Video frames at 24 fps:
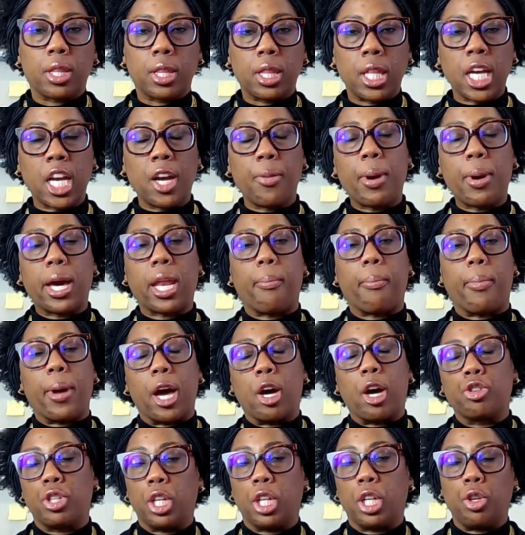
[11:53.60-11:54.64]
Think about a
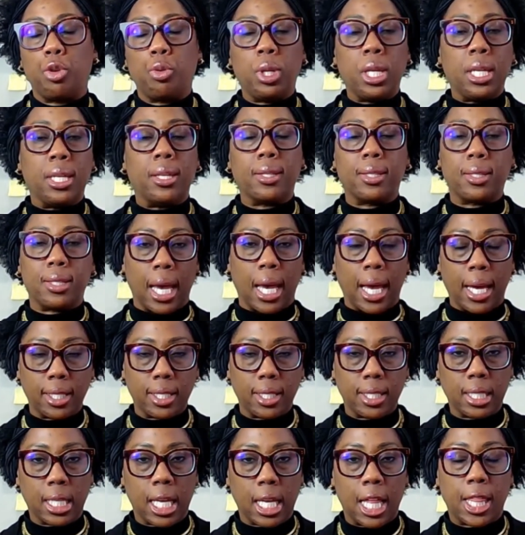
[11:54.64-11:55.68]
boundary that you need to
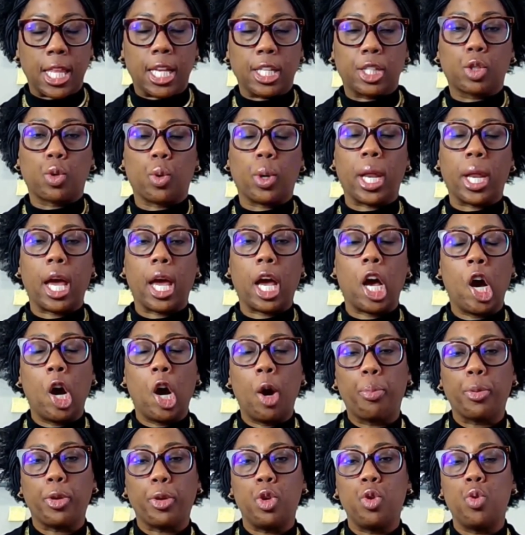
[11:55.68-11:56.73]
set that's going to
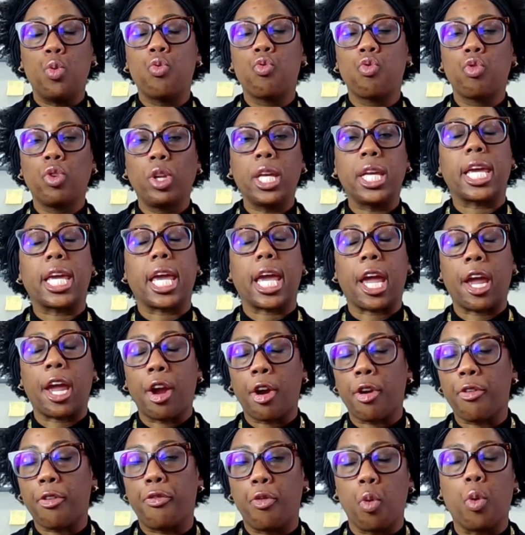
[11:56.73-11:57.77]
help you really
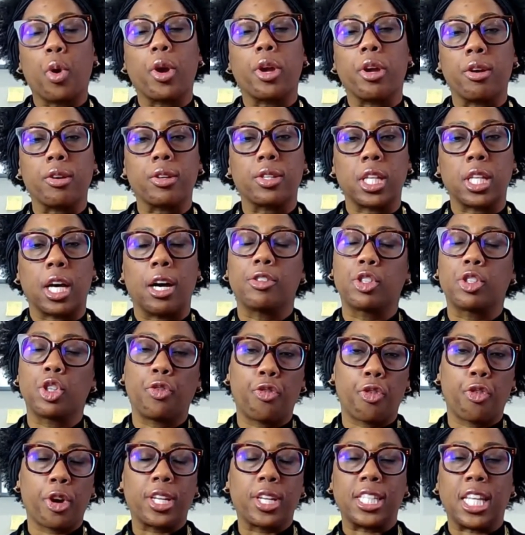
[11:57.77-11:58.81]
care for yourself. So,
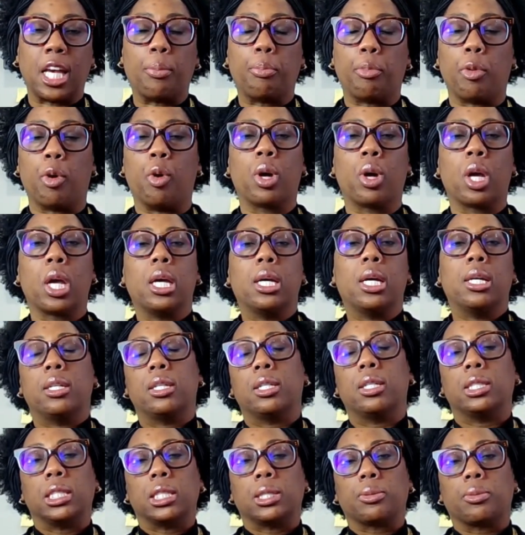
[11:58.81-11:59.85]
for example,
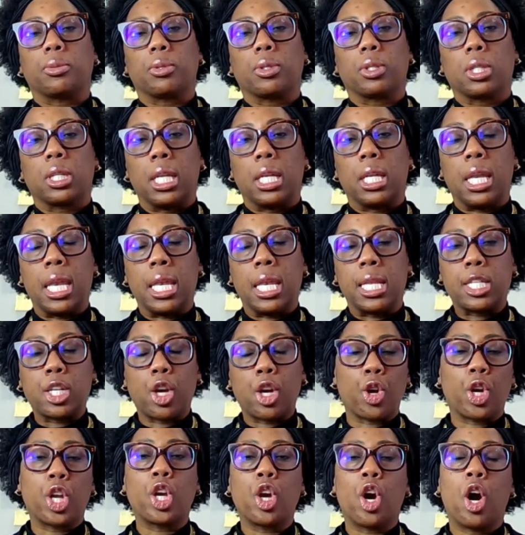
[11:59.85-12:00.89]

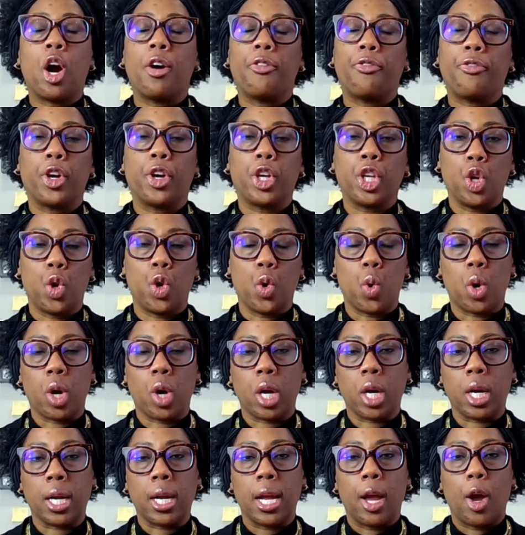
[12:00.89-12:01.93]
turning off
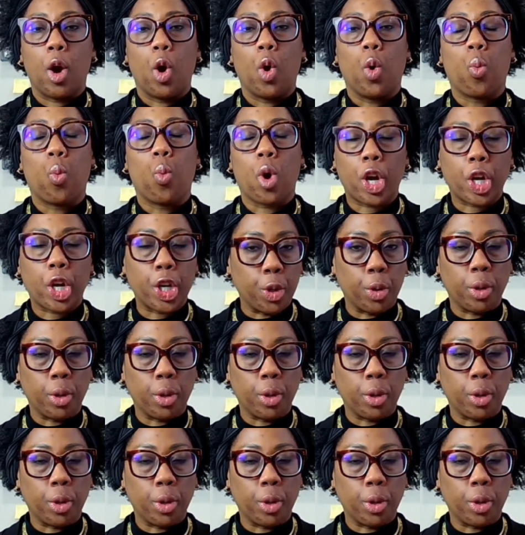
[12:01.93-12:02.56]
your work